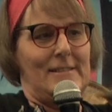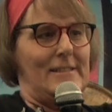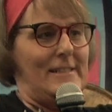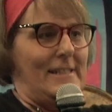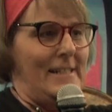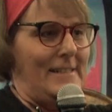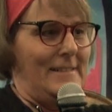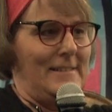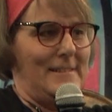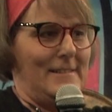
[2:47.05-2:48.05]
Did you get
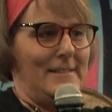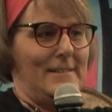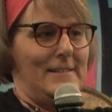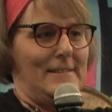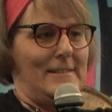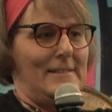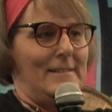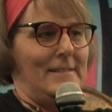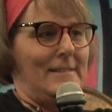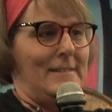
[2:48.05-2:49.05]

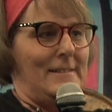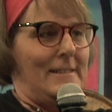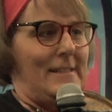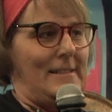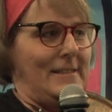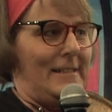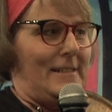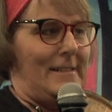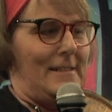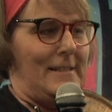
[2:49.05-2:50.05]
it? They didn't
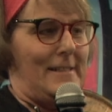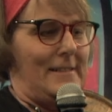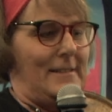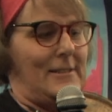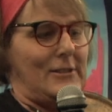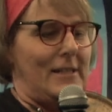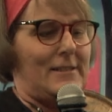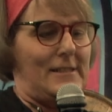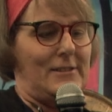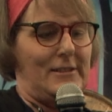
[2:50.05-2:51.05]
get it. Okay, scratch
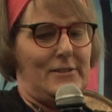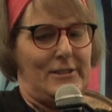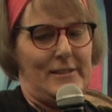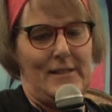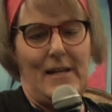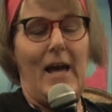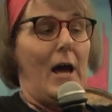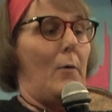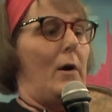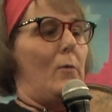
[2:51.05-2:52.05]
that joke, Sheila.
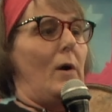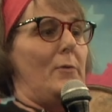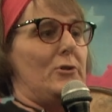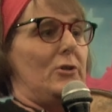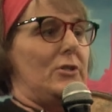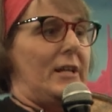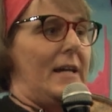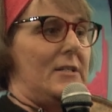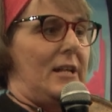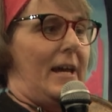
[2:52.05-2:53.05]
Well, what was your
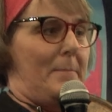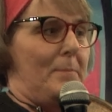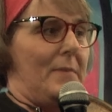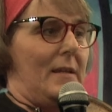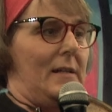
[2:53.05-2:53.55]
stage name?